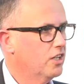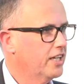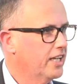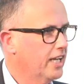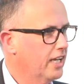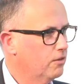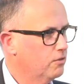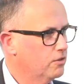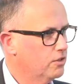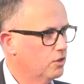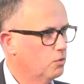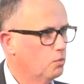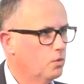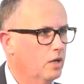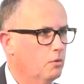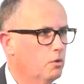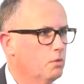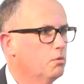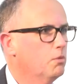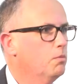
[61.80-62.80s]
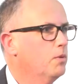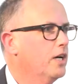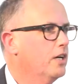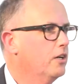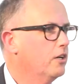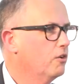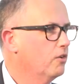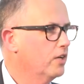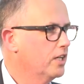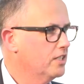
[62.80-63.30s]
accountant where we prepare
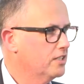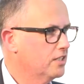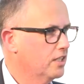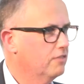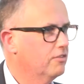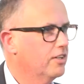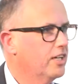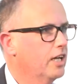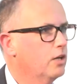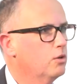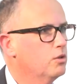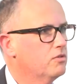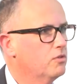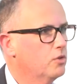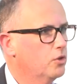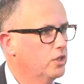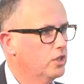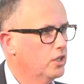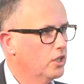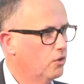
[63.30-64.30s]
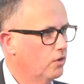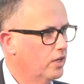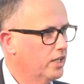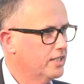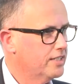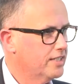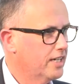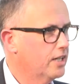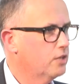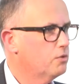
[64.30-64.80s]
a great set of accounts for you, a
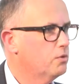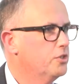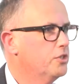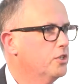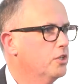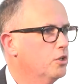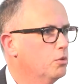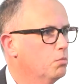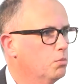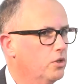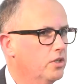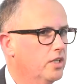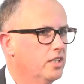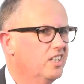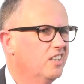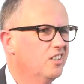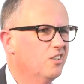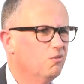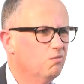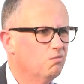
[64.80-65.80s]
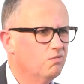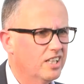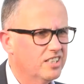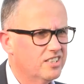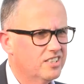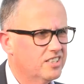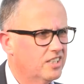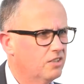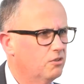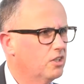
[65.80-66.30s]
great tax return, but then you don't
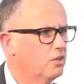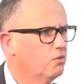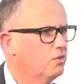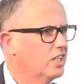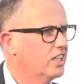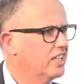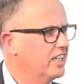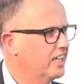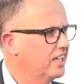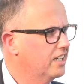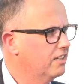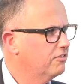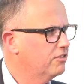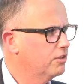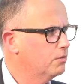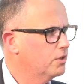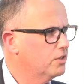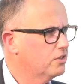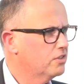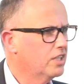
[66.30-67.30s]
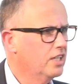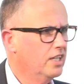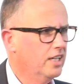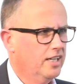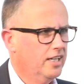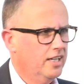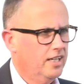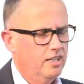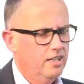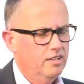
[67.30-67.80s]
necessarily really hear from us
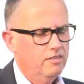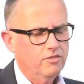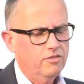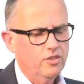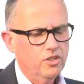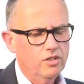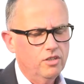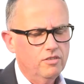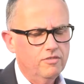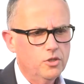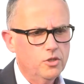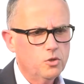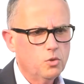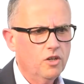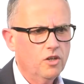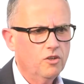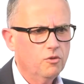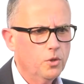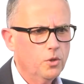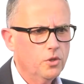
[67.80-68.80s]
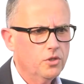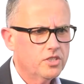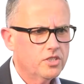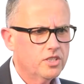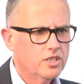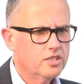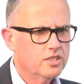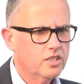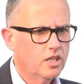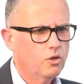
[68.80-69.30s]
for 12 months.
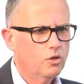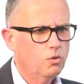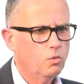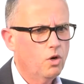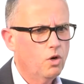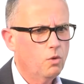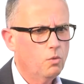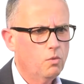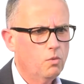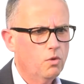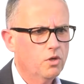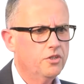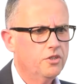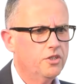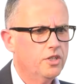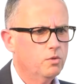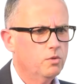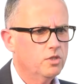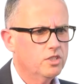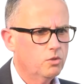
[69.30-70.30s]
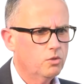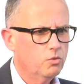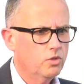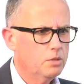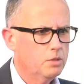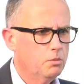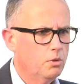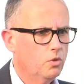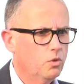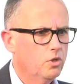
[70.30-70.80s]
And so what we want to do is to
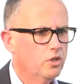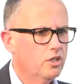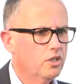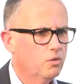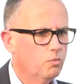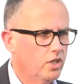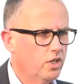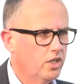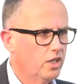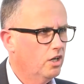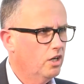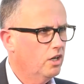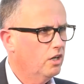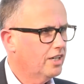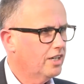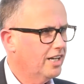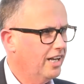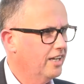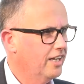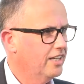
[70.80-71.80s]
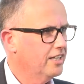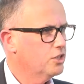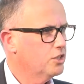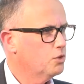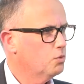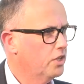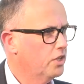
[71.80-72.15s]
really be working with our clients,